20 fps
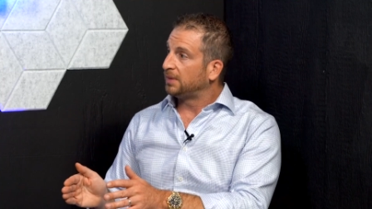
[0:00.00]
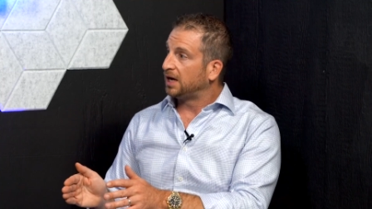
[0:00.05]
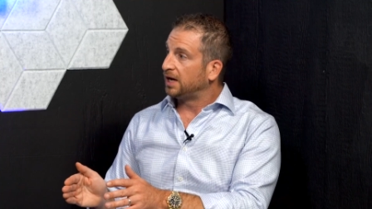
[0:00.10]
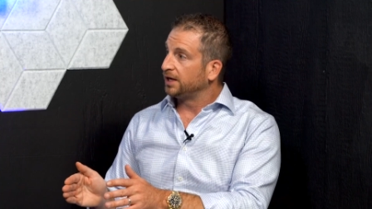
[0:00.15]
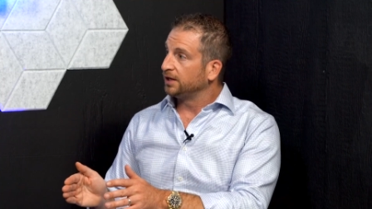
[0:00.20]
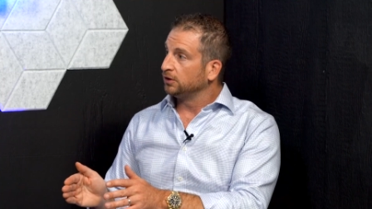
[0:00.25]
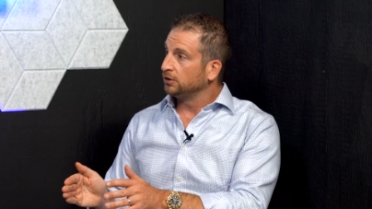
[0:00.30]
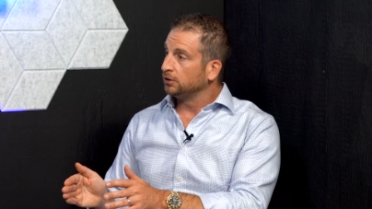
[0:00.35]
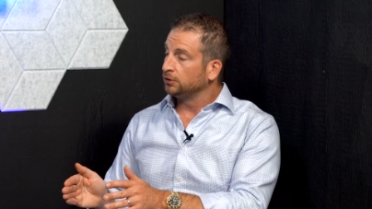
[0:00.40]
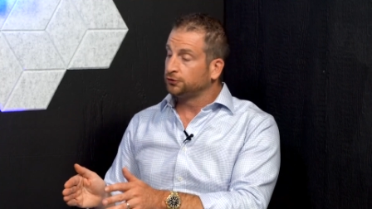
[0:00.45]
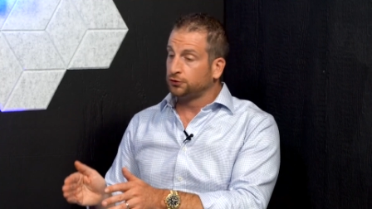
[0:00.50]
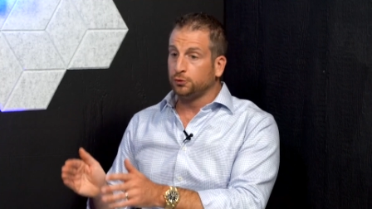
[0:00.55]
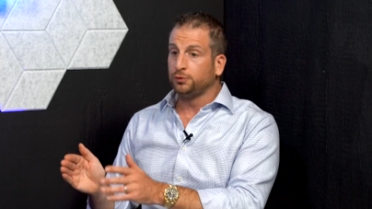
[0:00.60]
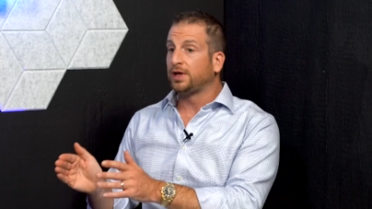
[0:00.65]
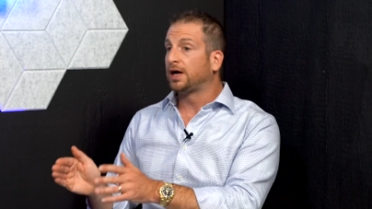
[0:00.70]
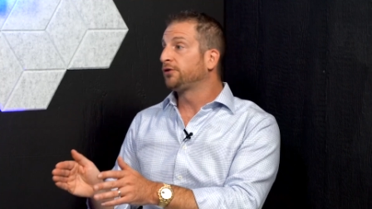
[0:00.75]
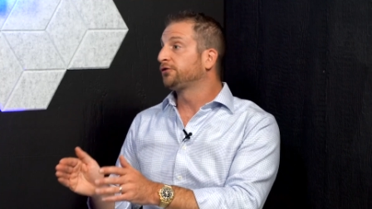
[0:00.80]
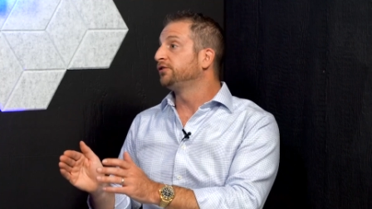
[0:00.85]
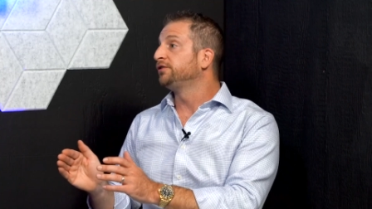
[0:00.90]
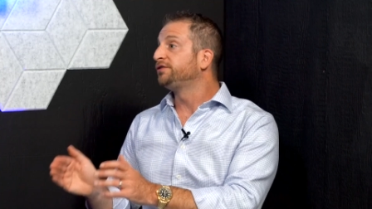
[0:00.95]
mile
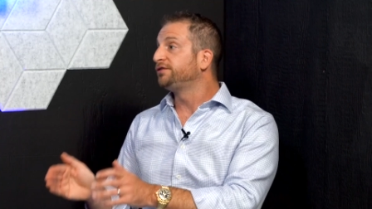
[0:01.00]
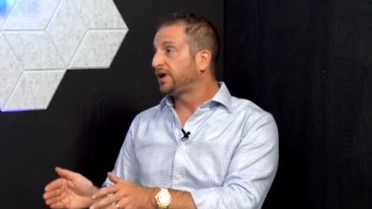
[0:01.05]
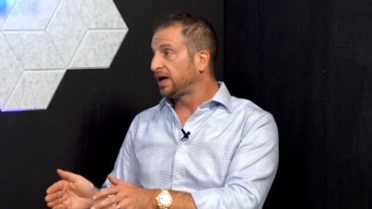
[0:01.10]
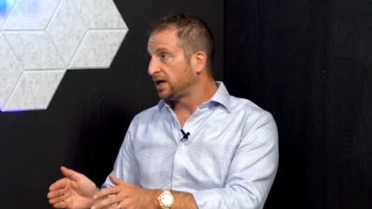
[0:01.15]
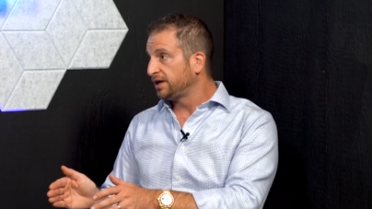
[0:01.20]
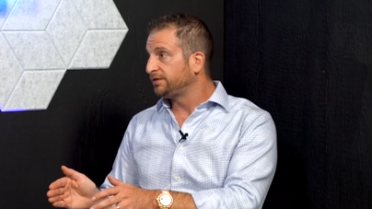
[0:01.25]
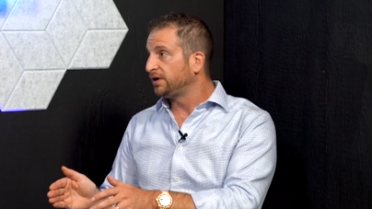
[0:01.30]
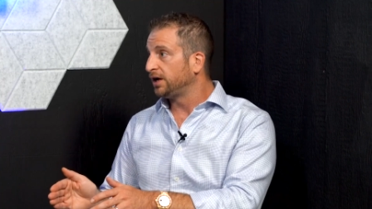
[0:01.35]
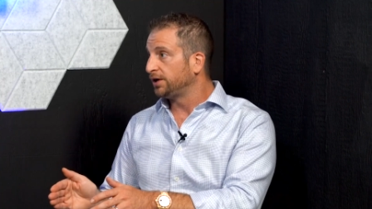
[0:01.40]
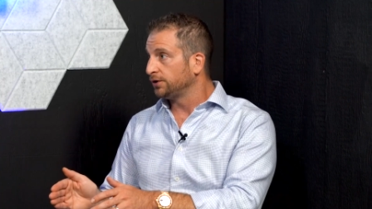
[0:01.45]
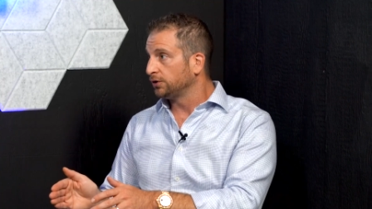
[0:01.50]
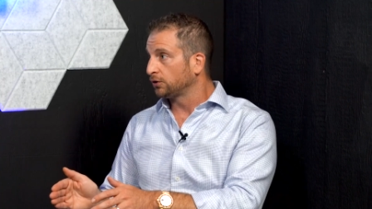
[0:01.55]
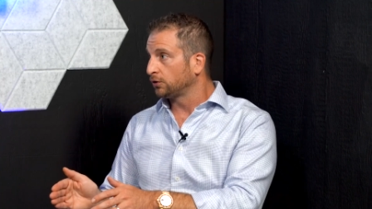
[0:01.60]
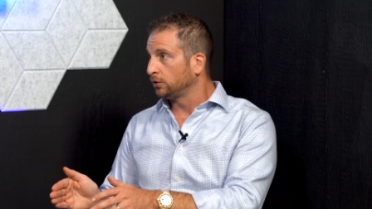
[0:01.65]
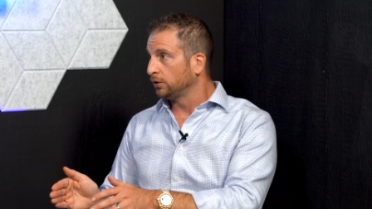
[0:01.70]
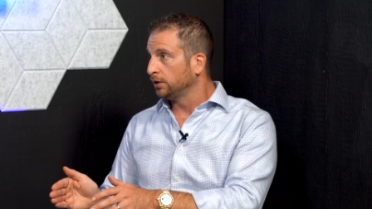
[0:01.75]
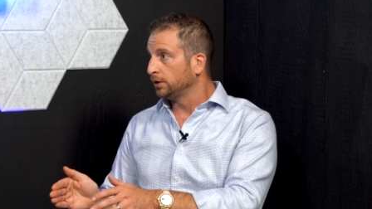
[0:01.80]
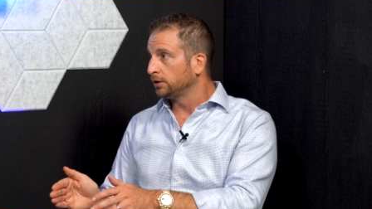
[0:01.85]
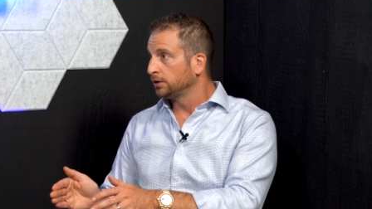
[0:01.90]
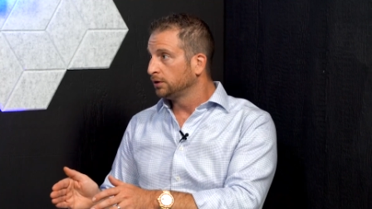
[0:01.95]
2005 Honda
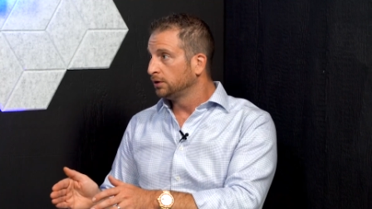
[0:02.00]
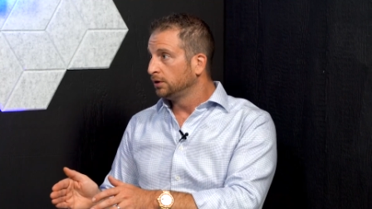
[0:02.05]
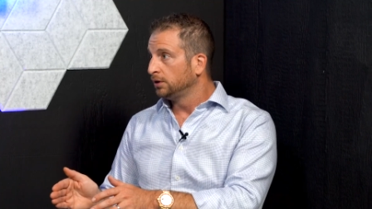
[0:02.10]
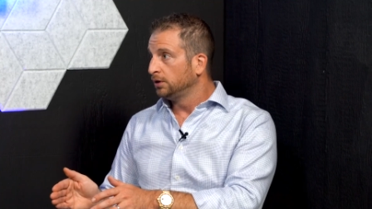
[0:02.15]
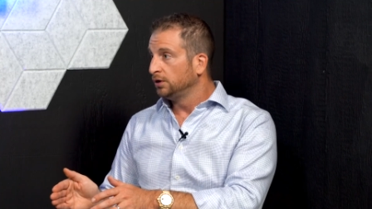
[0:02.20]
Accord.